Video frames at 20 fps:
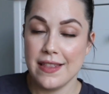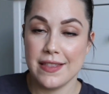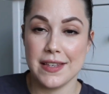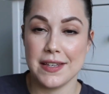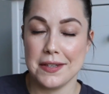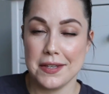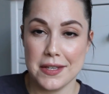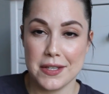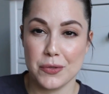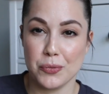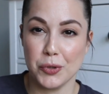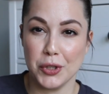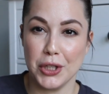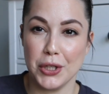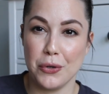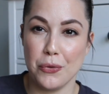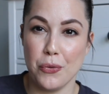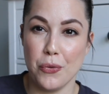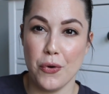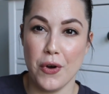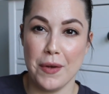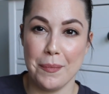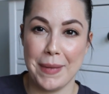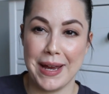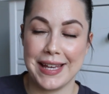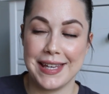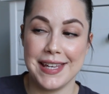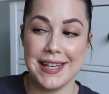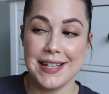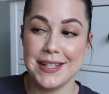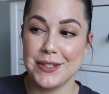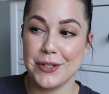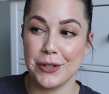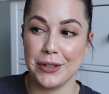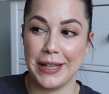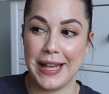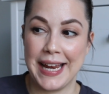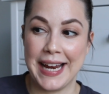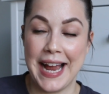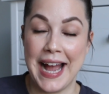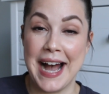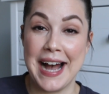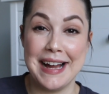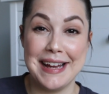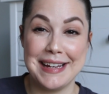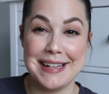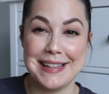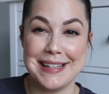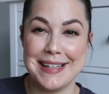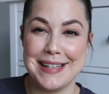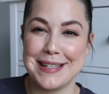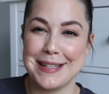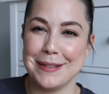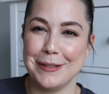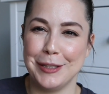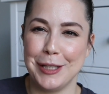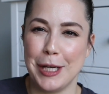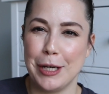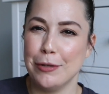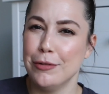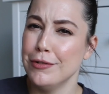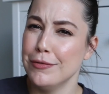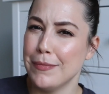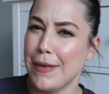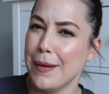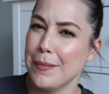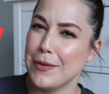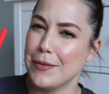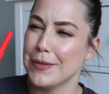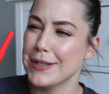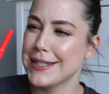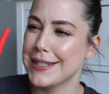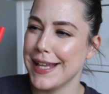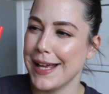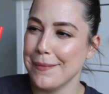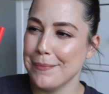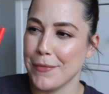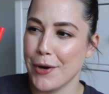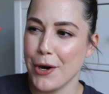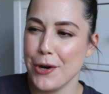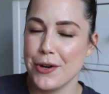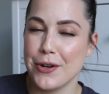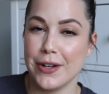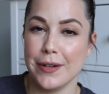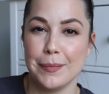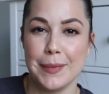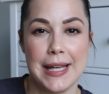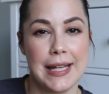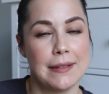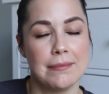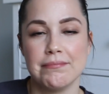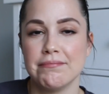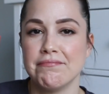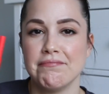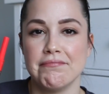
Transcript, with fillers: this is really cool, and my kids are like eyeing this, and they're like, "Ooh, mommy, what's that marker?" I'm like,